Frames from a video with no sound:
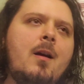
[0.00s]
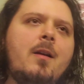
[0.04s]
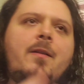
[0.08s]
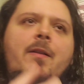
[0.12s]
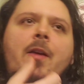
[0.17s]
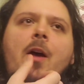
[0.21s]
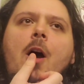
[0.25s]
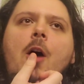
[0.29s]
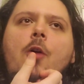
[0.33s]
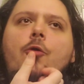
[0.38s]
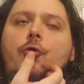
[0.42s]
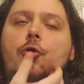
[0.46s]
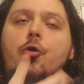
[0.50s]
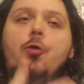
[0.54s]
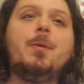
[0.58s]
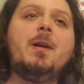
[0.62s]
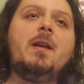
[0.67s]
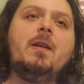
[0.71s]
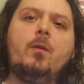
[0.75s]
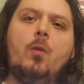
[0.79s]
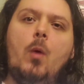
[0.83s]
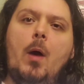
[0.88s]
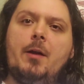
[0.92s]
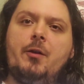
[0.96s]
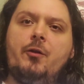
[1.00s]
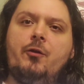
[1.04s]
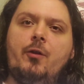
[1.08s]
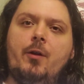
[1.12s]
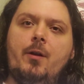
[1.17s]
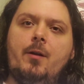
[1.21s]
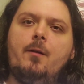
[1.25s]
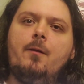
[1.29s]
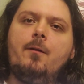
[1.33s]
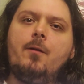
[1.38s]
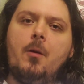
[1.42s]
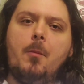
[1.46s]
to Ruby's
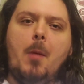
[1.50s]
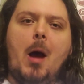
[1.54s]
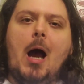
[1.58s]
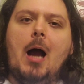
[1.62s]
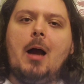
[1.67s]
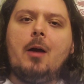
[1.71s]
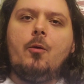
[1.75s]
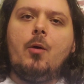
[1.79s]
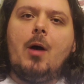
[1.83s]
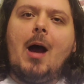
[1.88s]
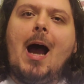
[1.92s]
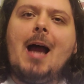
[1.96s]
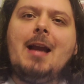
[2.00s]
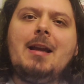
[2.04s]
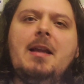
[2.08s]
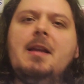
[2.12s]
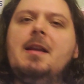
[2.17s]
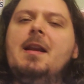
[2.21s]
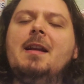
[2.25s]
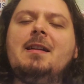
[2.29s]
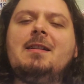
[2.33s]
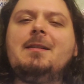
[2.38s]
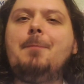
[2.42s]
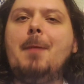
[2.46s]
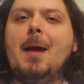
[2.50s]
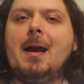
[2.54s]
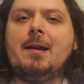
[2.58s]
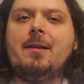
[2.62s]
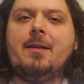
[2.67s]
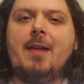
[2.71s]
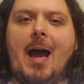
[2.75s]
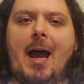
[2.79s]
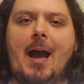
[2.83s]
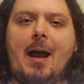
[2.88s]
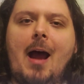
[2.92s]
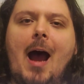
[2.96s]
question from Aqua. I didn't
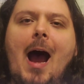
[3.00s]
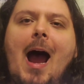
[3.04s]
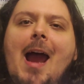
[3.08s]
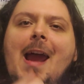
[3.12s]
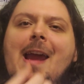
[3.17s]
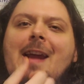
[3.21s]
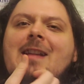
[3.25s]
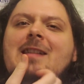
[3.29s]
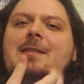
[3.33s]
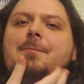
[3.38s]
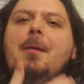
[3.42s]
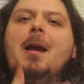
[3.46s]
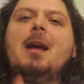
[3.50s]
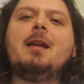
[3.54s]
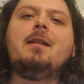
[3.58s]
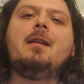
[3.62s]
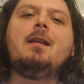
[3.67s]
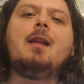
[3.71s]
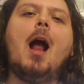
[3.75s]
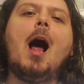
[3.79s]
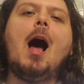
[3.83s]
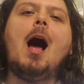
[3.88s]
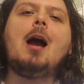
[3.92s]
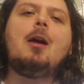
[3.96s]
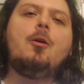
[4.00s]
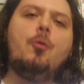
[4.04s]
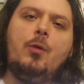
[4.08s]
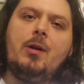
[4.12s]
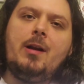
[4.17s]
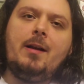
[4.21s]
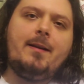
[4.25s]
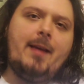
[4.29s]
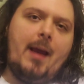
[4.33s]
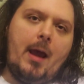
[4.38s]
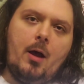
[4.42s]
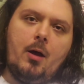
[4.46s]
expect that. I expected Aqua
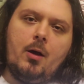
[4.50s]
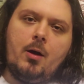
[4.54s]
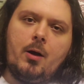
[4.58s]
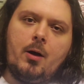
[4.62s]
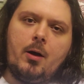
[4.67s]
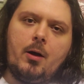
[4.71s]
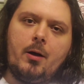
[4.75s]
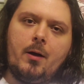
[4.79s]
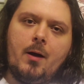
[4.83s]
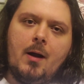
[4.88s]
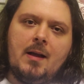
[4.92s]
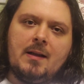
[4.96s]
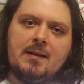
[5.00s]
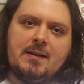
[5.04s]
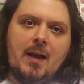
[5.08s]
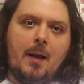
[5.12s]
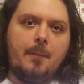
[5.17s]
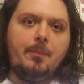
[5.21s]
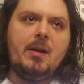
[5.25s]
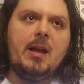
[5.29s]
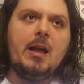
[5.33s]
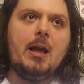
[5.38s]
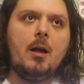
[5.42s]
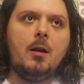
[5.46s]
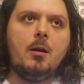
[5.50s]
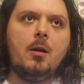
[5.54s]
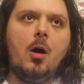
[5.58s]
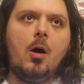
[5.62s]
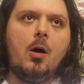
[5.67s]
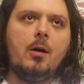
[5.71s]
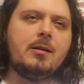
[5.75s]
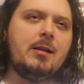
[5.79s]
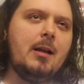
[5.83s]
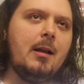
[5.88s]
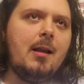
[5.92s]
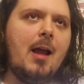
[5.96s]
to tell her something
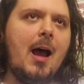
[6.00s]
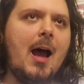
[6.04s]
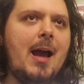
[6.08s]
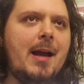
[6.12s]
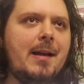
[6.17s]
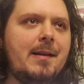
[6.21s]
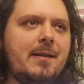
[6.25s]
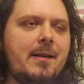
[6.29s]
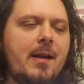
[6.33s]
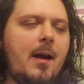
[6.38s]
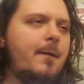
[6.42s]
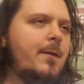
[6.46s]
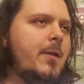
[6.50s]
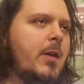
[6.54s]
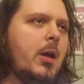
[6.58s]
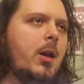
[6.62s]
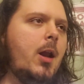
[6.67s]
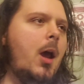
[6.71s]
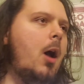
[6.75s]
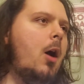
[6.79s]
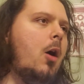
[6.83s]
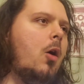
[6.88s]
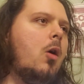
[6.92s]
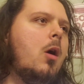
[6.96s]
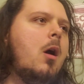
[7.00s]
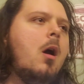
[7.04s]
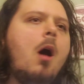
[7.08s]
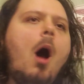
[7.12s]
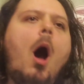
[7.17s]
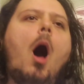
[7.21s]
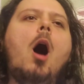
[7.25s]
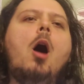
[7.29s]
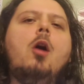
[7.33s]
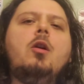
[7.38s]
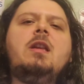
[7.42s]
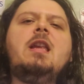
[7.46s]
along the lines of,
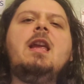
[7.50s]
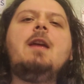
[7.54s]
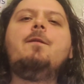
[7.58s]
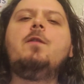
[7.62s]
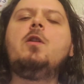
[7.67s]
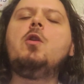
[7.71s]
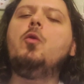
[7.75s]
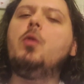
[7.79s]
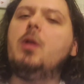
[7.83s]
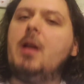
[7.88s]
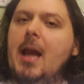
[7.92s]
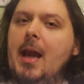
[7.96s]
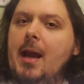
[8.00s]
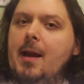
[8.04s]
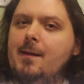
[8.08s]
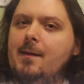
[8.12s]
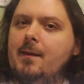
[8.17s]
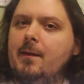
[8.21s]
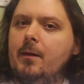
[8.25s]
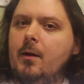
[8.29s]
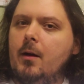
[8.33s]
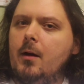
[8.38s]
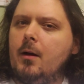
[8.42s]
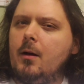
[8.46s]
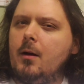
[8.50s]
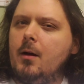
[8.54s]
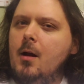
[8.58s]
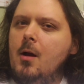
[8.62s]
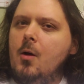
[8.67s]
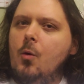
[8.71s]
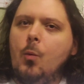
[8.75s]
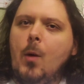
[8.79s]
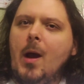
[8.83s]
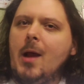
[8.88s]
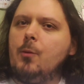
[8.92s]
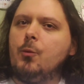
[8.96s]
I'll give you an answer
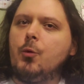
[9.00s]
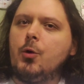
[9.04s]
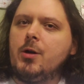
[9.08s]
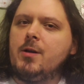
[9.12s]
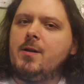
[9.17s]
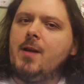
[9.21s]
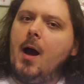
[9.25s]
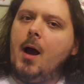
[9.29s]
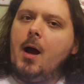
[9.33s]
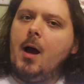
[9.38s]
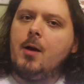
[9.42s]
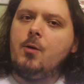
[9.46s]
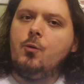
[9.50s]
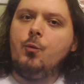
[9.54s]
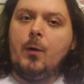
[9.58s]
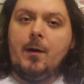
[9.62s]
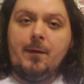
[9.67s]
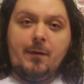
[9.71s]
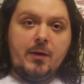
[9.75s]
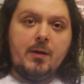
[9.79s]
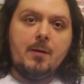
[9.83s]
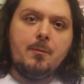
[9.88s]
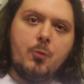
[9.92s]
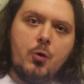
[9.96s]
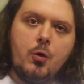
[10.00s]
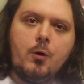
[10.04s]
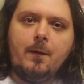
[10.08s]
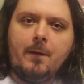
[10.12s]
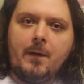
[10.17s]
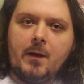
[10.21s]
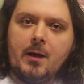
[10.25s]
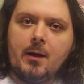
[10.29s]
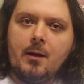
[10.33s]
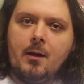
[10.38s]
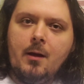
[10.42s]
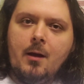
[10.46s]
when we're done with the
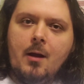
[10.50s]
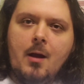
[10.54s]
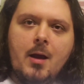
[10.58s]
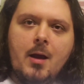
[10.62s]
movie.